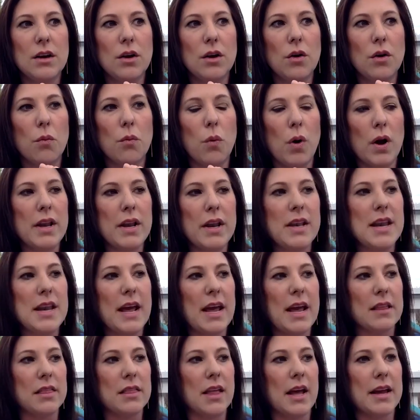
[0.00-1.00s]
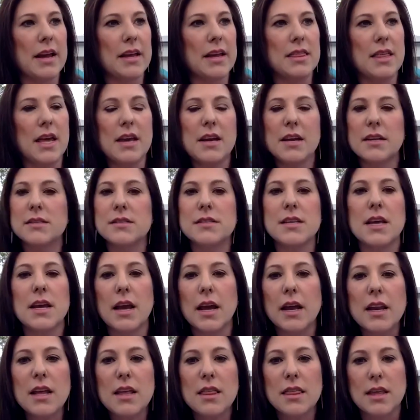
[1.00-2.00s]
one day, like they could say
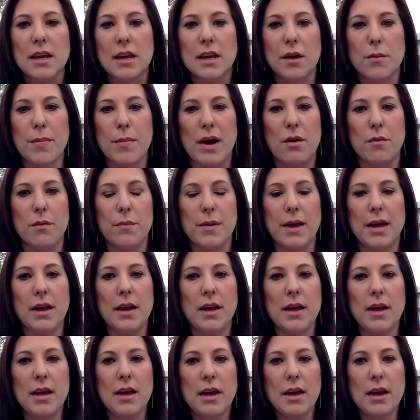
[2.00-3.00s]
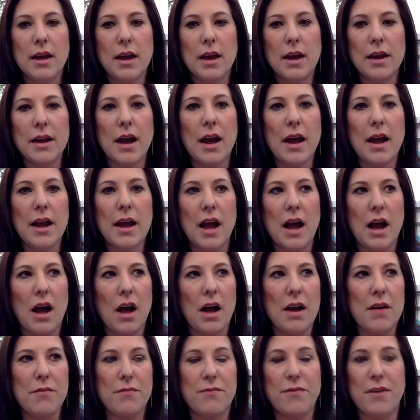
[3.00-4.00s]
anything about me. And I,
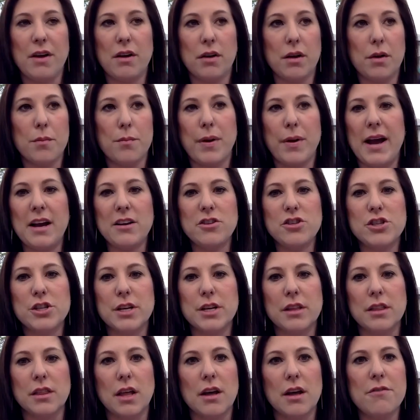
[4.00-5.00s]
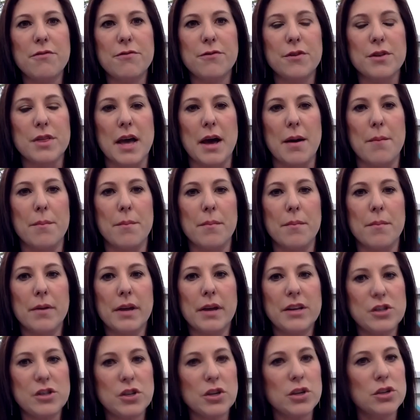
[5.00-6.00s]
I felt compassion and love for them.
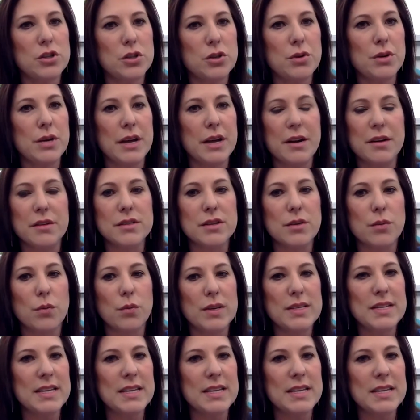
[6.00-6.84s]
It took two yeah, years. You, you